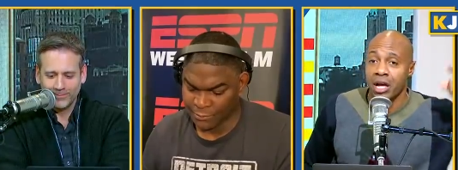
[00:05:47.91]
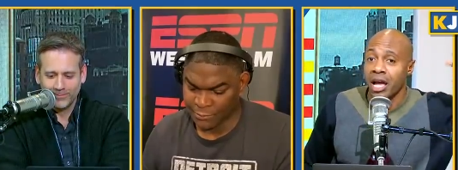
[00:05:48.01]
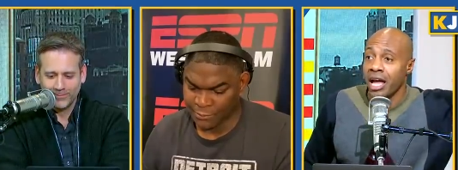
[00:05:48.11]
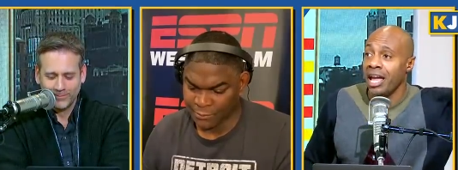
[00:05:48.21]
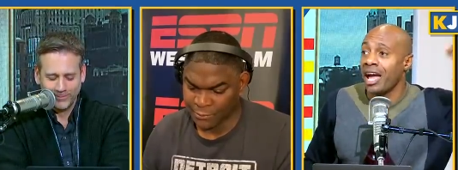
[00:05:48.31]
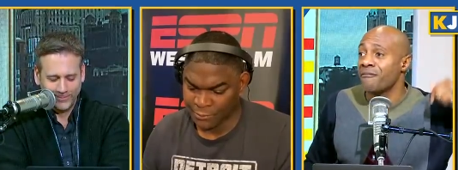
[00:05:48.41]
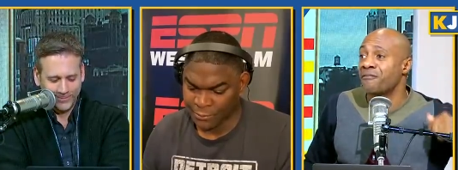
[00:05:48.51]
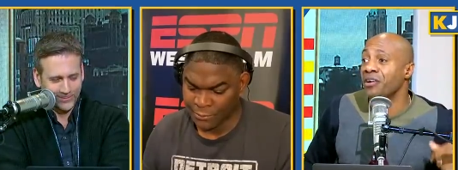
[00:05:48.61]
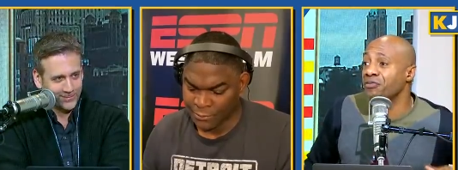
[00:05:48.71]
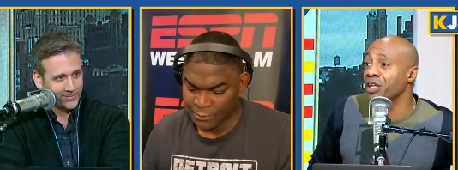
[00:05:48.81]
Speaker 1: He had
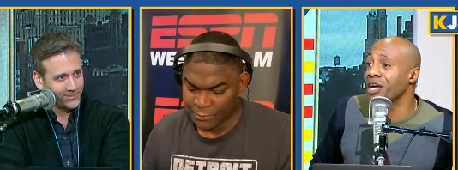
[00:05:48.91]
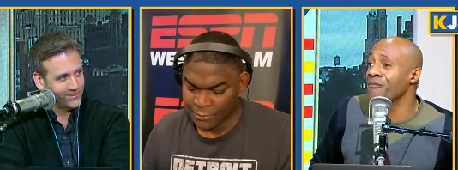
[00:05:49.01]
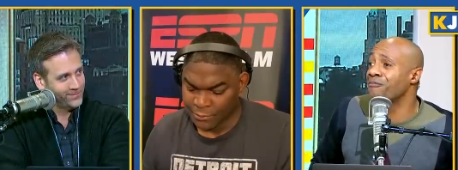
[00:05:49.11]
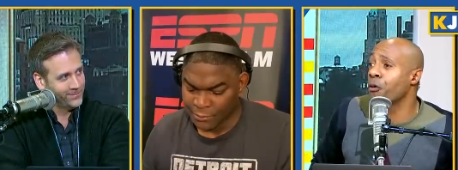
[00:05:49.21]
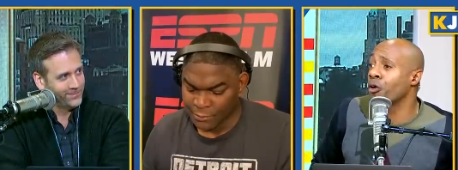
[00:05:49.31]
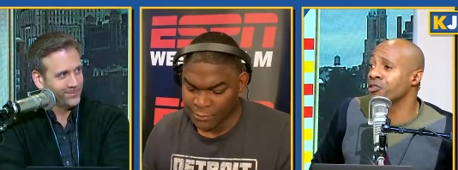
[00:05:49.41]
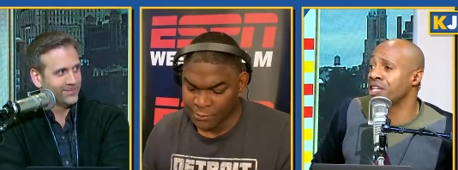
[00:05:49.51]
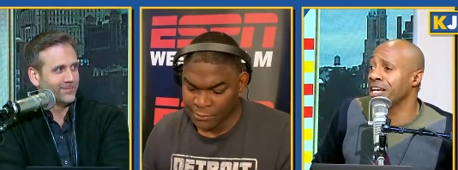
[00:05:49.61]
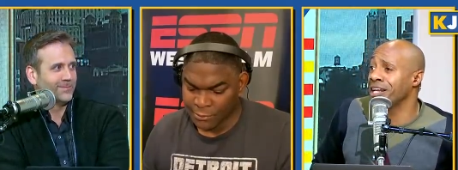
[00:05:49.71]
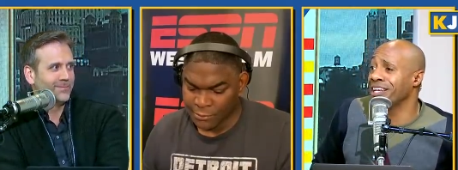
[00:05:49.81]
50 and
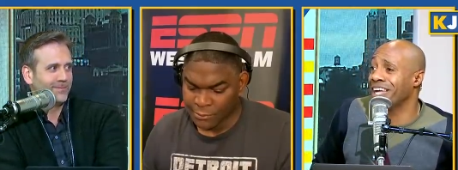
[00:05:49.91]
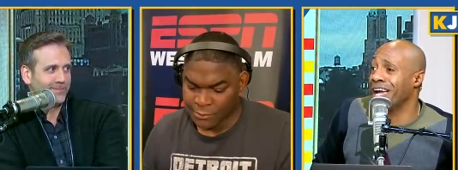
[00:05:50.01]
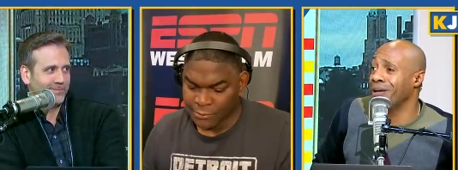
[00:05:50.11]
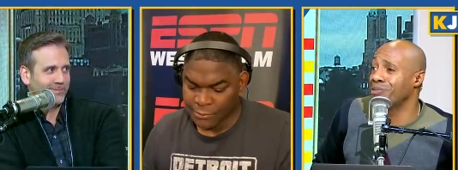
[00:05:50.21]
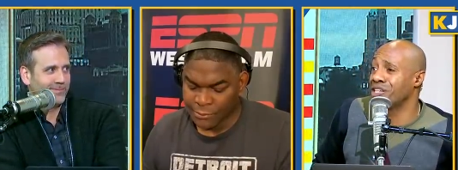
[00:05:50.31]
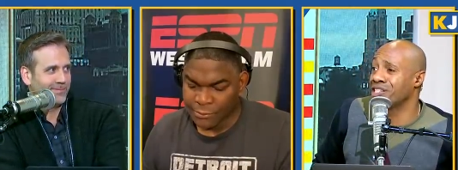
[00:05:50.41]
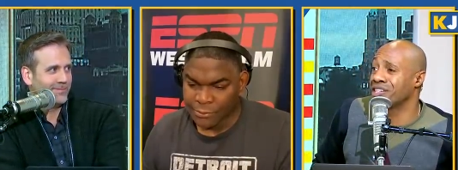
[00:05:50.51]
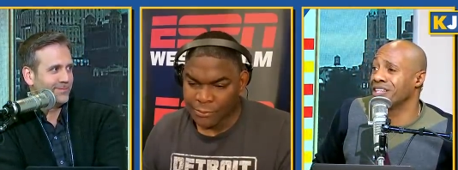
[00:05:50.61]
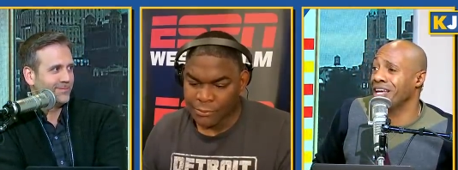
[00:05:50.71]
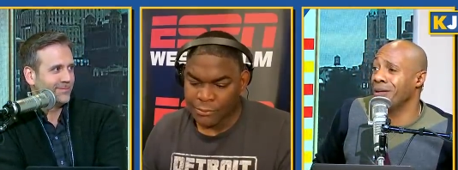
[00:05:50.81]
14 in game six of
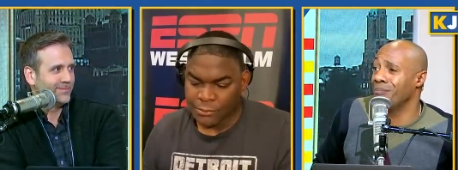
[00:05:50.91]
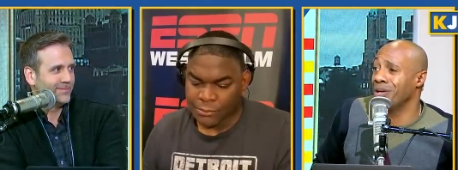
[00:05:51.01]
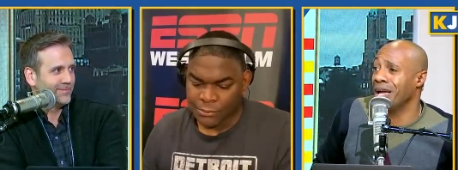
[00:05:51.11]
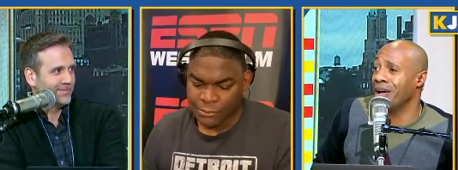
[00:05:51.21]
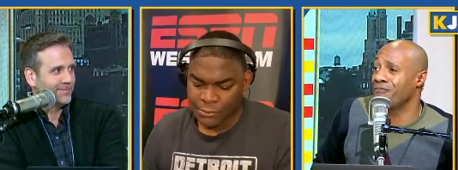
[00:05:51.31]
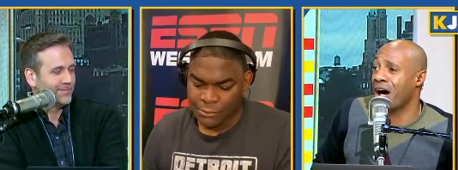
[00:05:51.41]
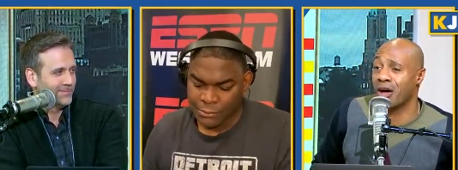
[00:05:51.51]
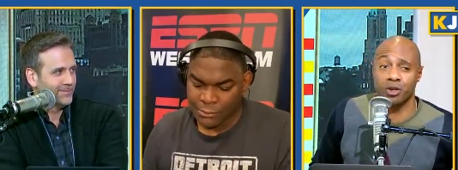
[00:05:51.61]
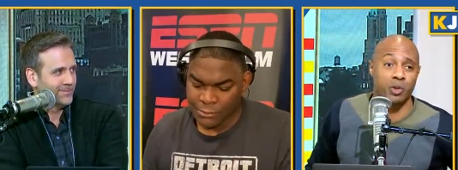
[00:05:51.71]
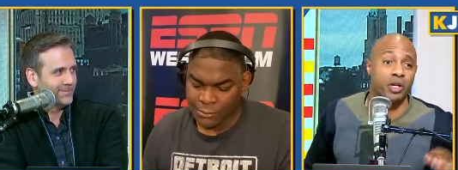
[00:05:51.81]
the NBA
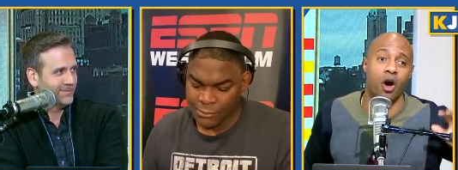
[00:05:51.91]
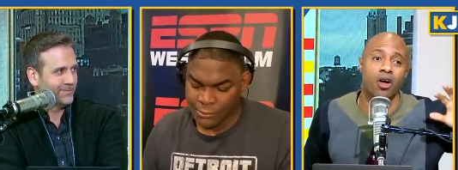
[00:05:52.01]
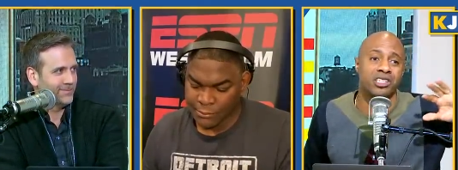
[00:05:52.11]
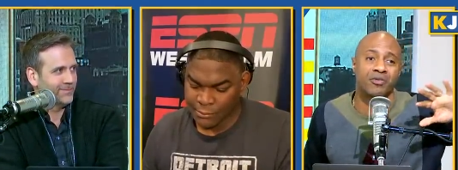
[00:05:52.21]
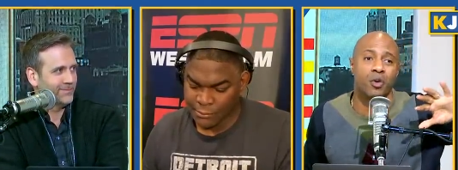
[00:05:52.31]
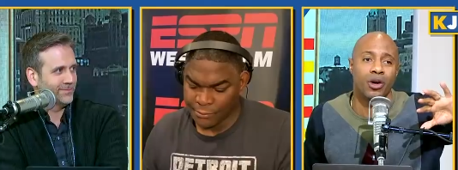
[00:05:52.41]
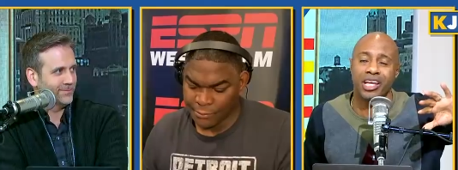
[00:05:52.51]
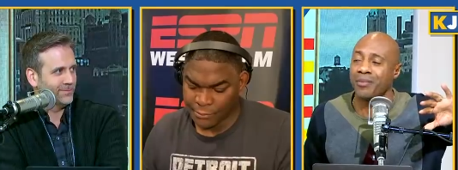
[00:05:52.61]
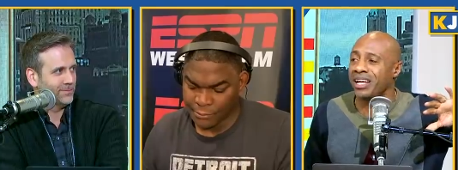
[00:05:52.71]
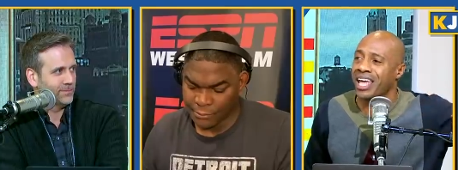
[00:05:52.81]
finals, regardless if you want to
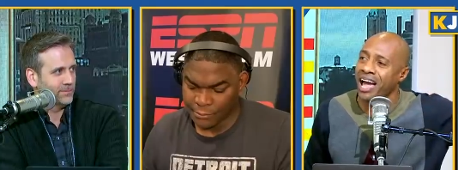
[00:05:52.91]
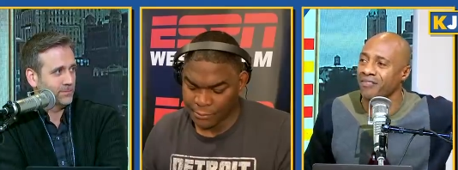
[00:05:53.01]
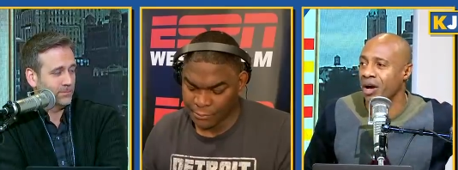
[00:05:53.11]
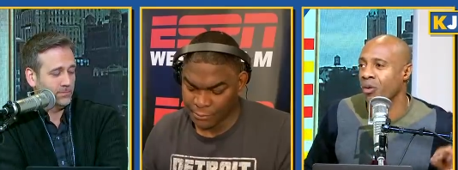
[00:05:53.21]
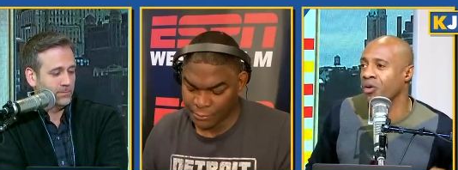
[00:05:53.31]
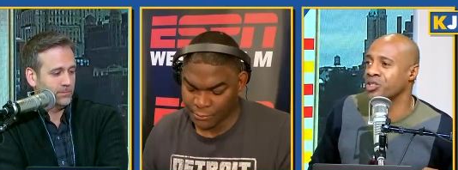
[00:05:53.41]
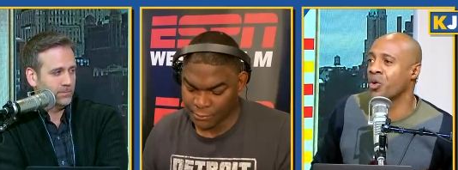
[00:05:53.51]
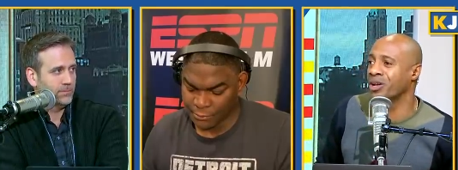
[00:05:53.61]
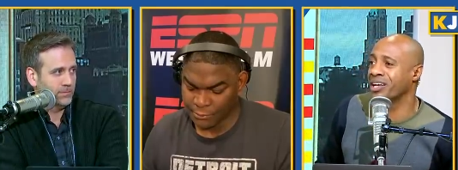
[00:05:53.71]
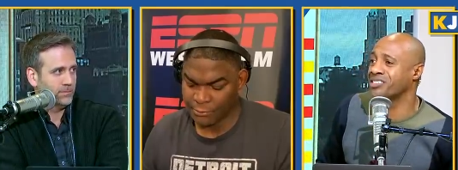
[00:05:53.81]
give me the caveat while he's
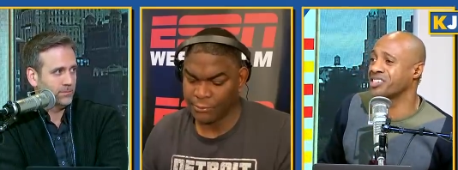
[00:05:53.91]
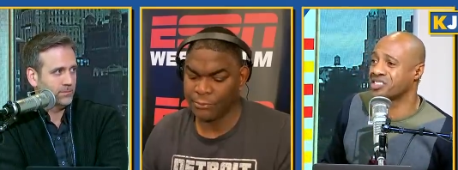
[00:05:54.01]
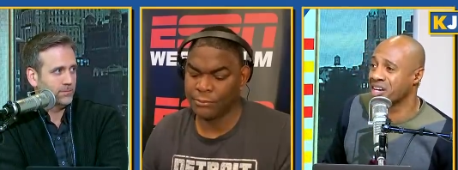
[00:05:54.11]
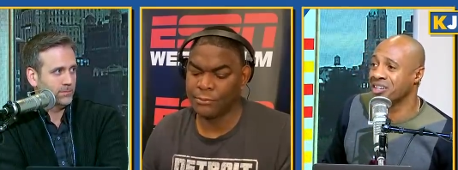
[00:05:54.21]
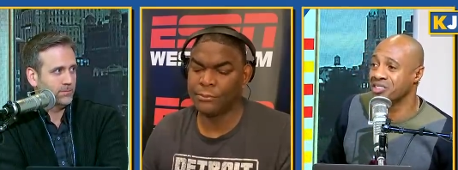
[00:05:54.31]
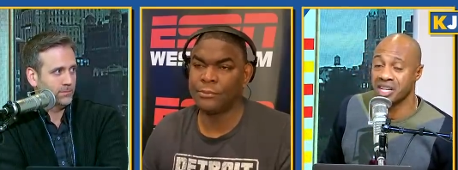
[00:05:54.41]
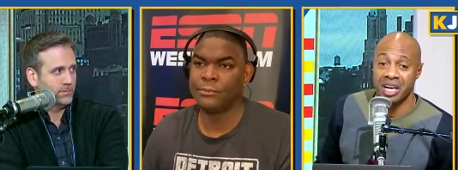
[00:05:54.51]
going against his Suns.